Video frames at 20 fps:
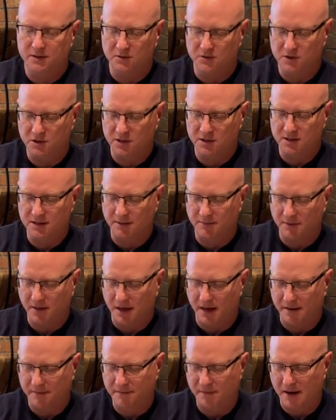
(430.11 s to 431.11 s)
It was just something
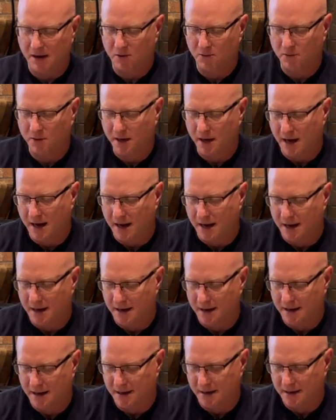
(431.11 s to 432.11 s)
that I found
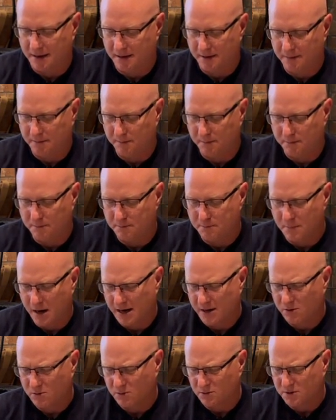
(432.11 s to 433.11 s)
on
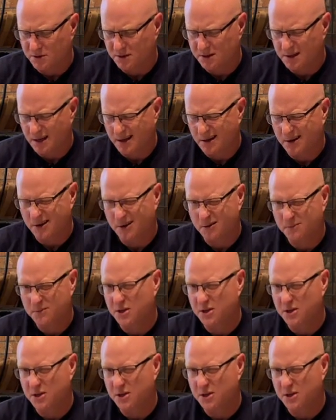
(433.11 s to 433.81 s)
Micro Center.